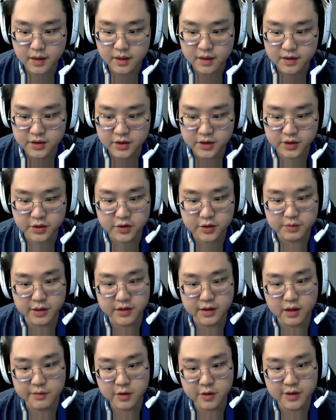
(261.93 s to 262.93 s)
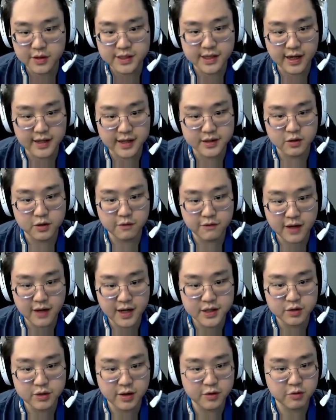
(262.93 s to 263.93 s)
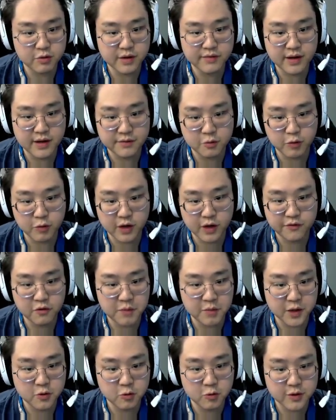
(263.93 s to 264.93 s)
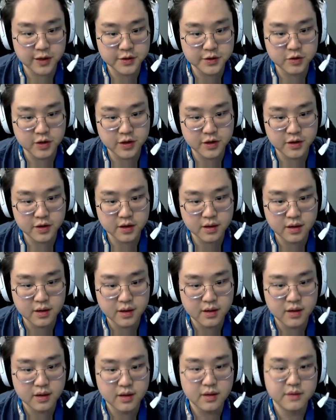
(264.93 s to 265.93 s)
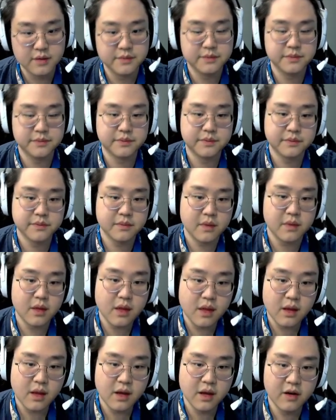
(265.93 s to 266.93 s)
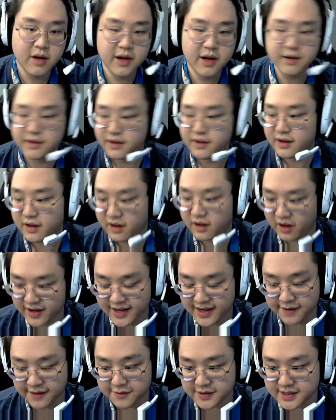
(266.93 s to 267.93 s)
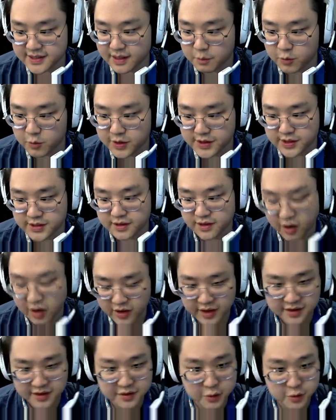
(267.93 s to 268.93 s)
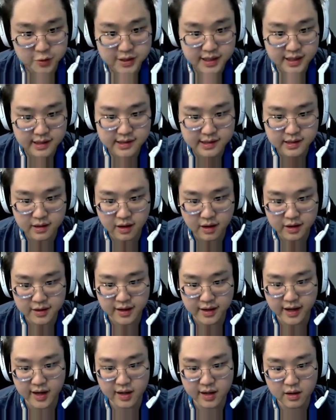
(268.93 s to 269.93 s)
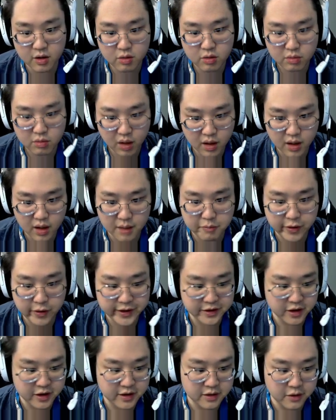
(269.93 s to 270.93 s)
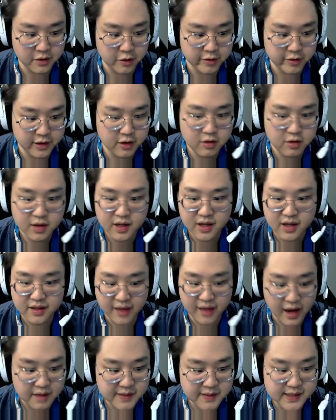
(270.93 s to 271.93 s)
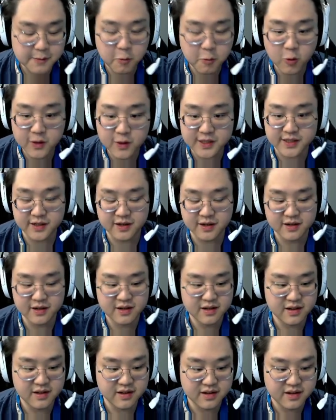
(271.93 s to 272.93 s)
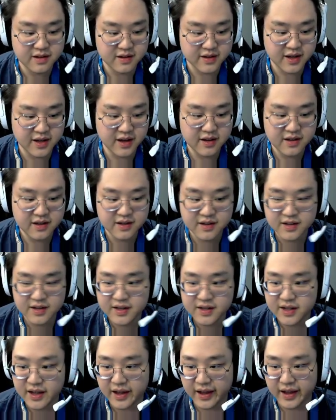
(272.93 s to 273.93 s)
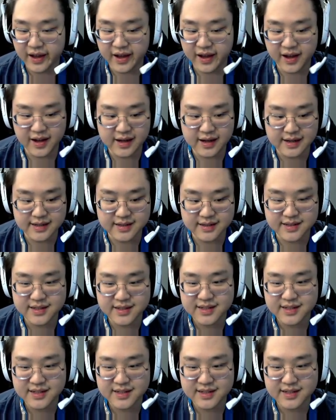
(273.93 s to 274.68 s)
Just use my W. This guy has no flash, so I don't even have to wait for my cooldowns or anything. Alright. Okay, for some reason, okay, you'll see this a lot in high elo, probably not in low elo. The enemy support is here. Okay? And